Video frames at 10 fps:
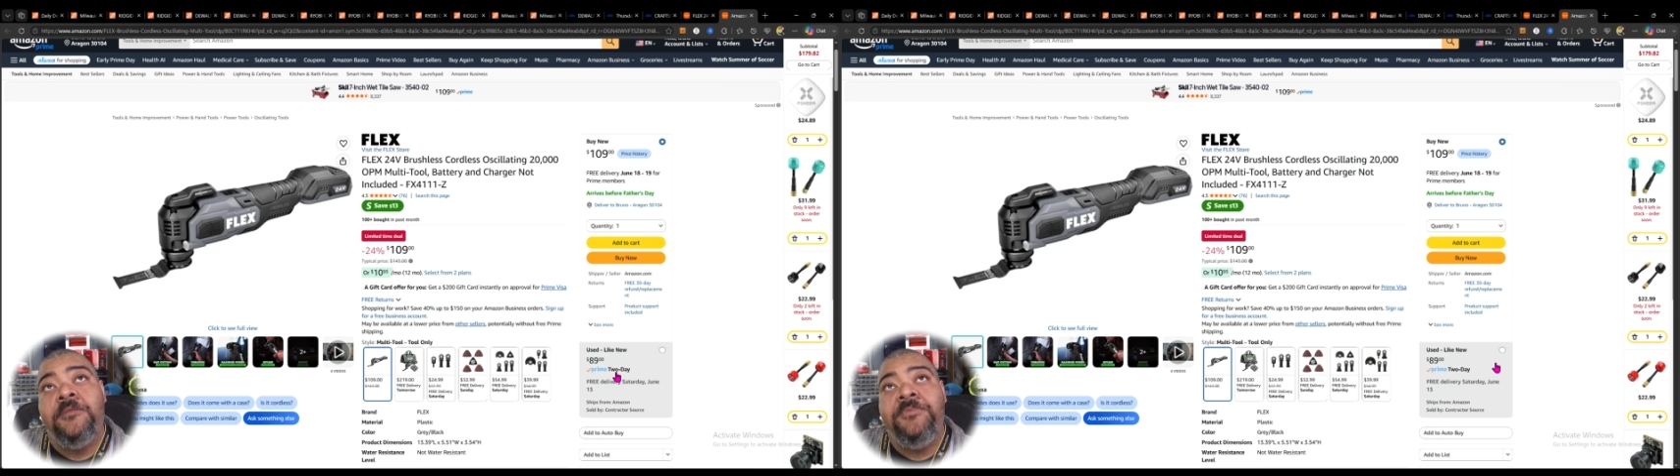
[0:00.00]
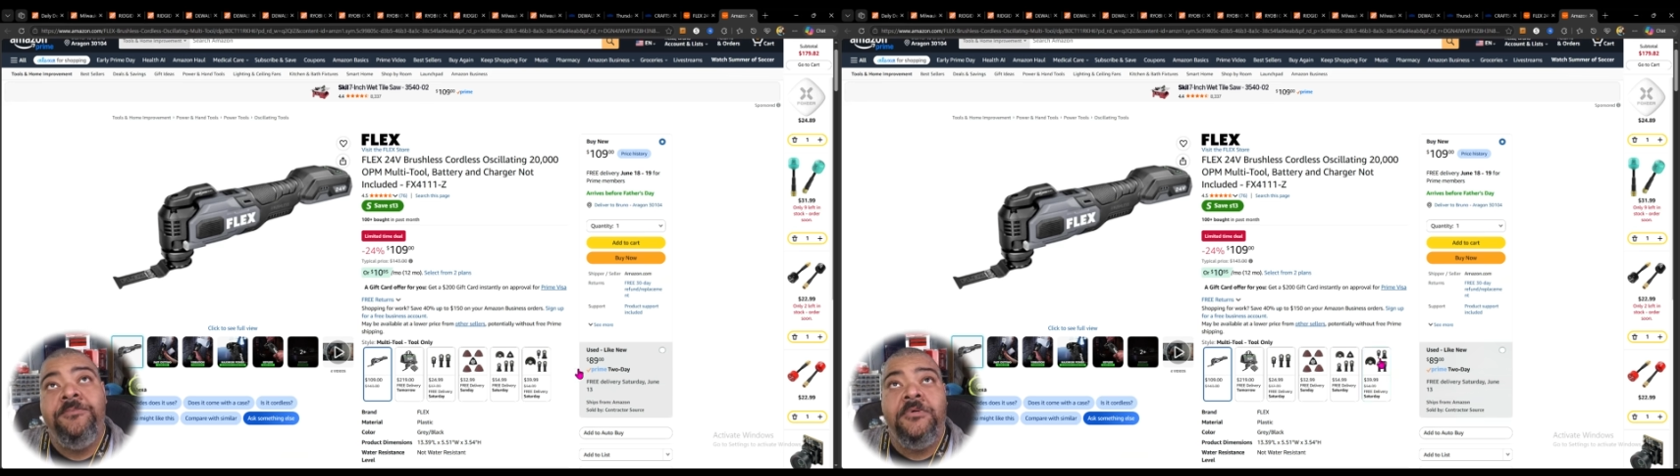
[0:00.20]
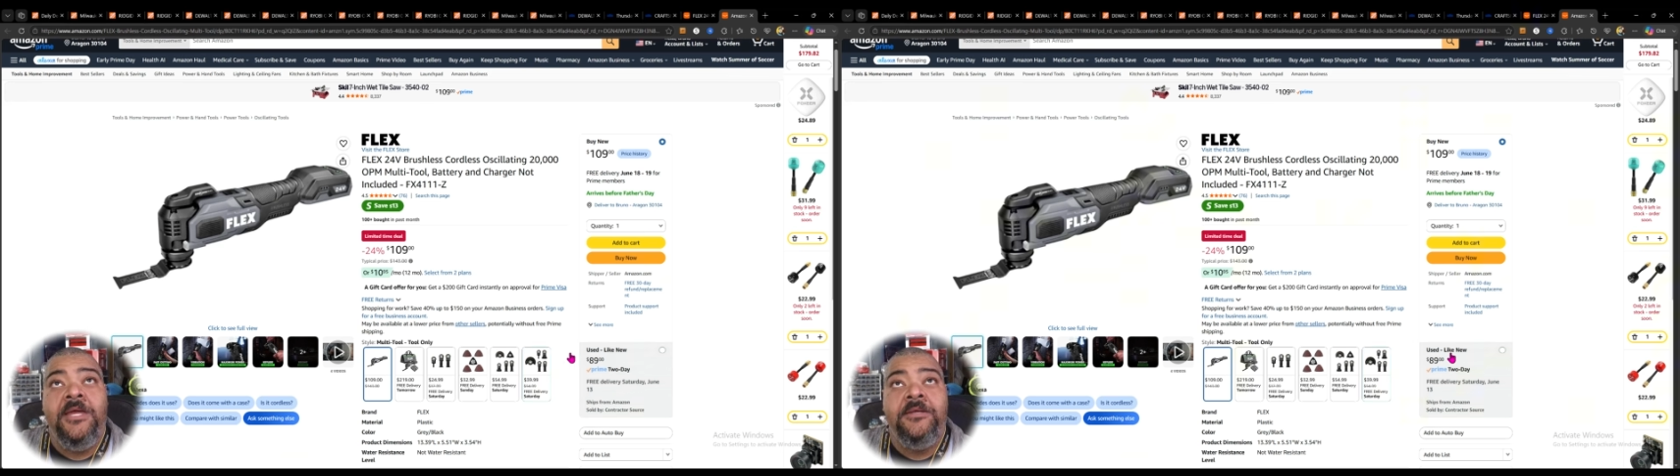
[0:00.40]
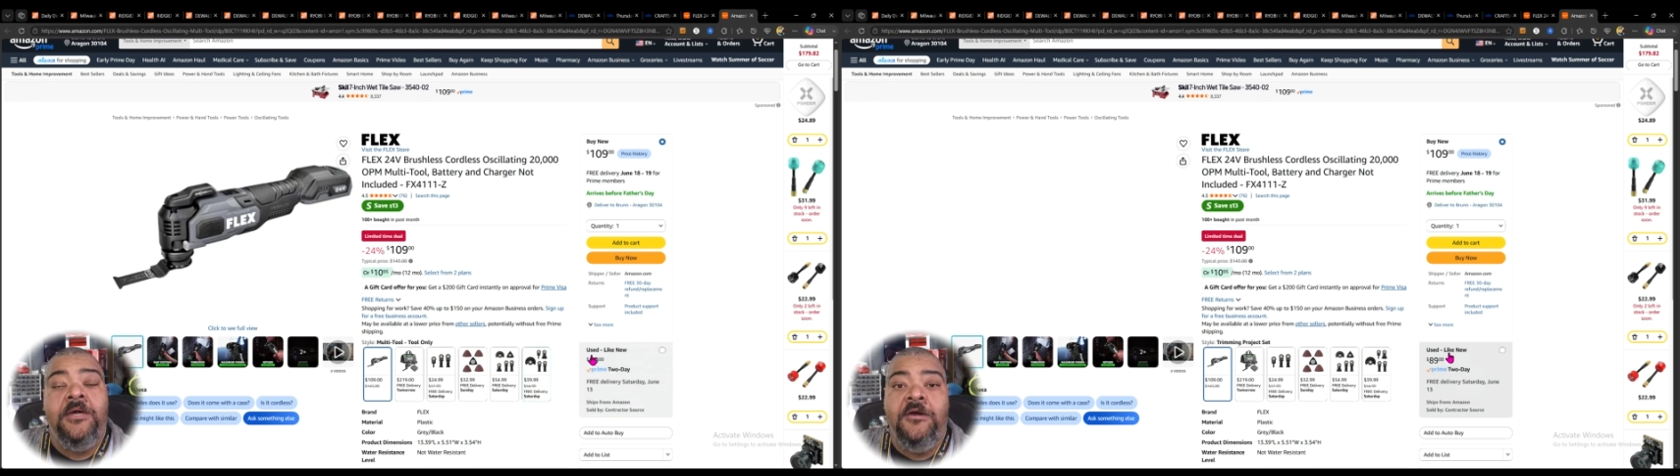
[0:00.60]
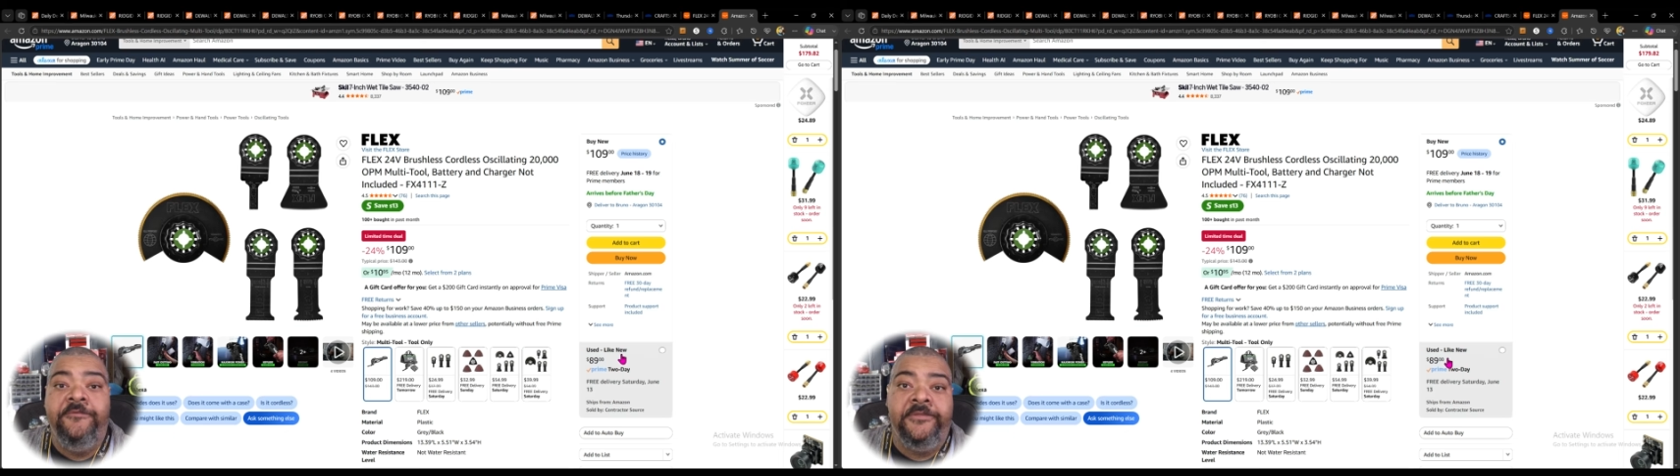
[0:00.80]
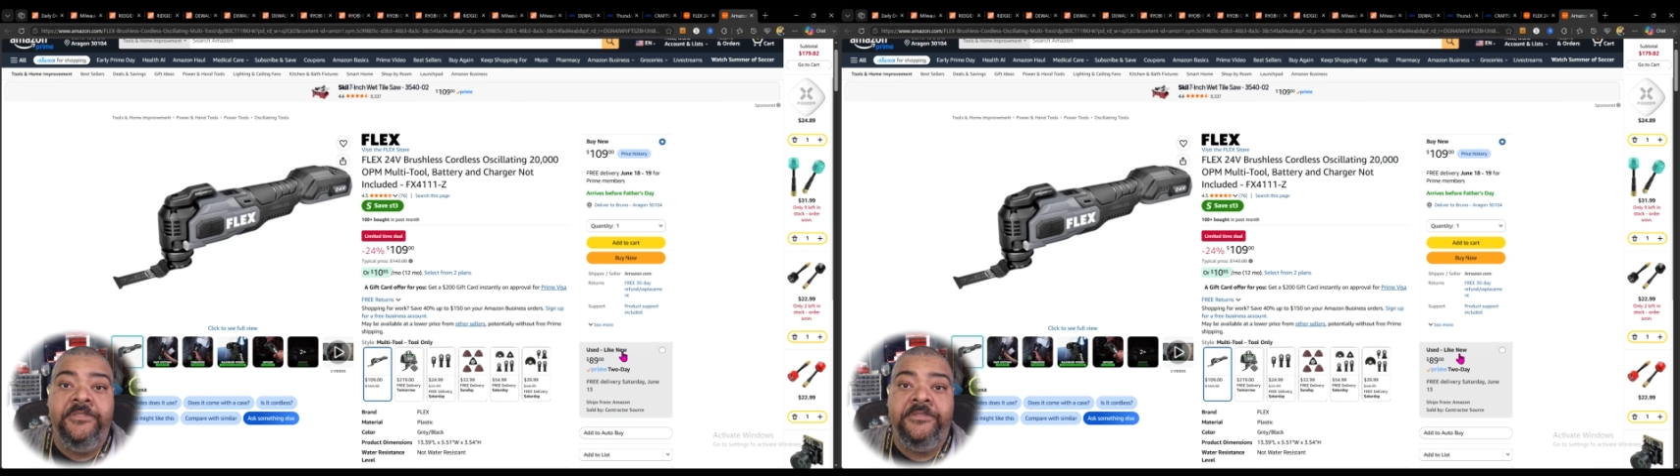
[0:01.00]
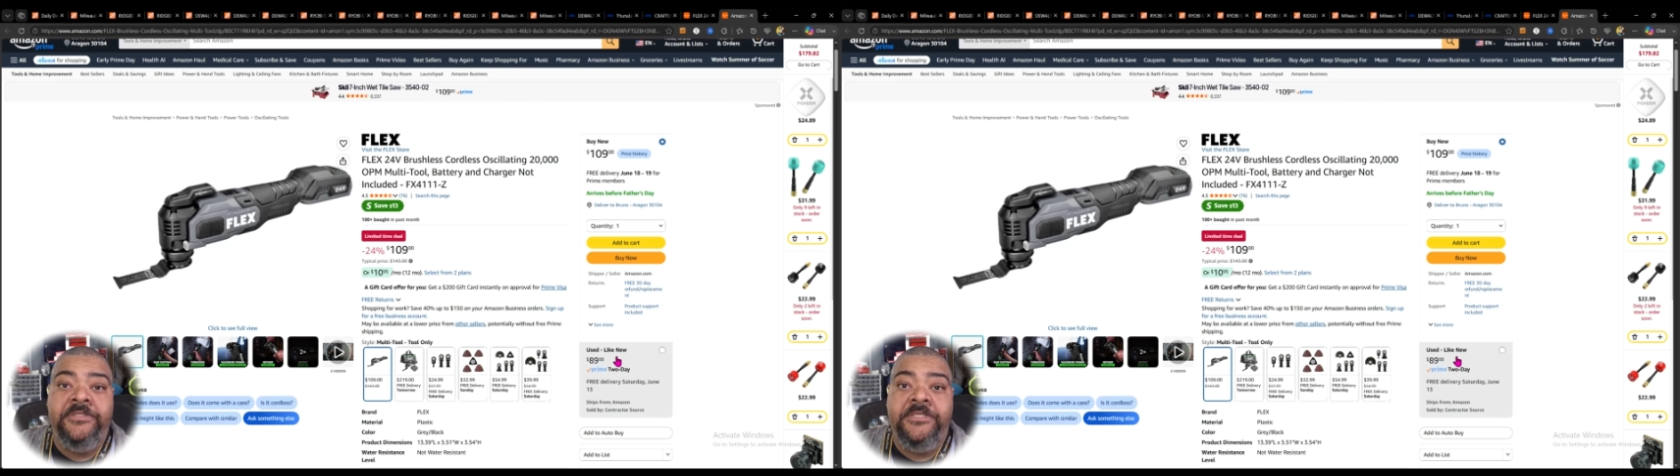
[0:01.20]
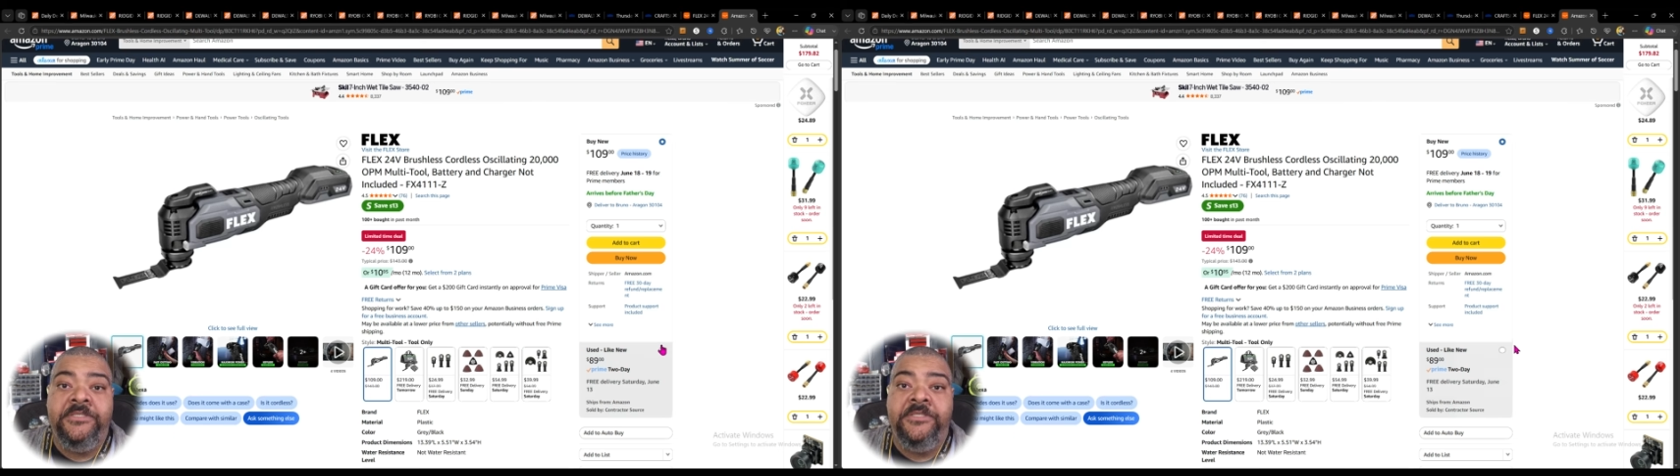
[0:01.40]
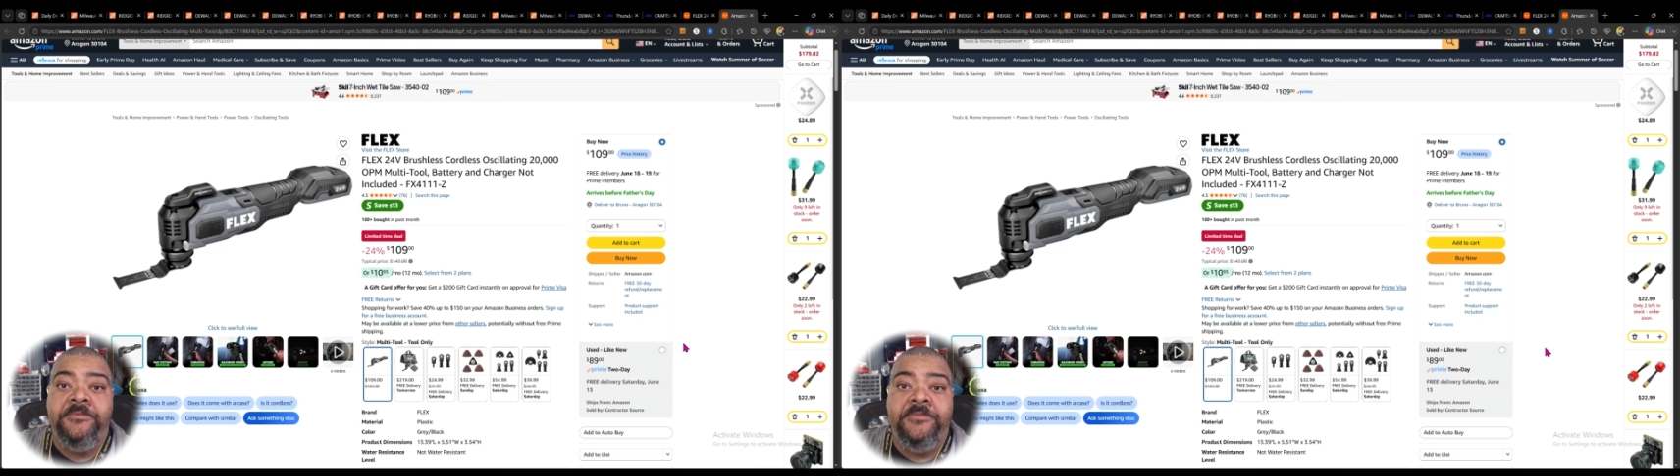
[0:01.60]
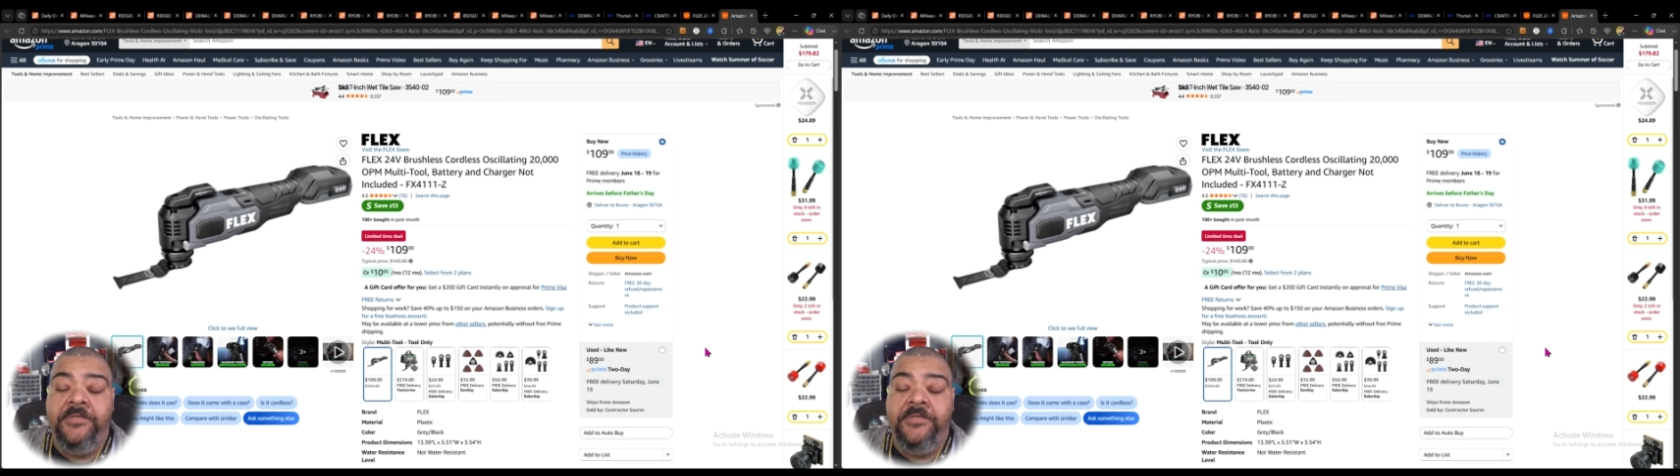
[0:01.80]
of people kind of overlook this.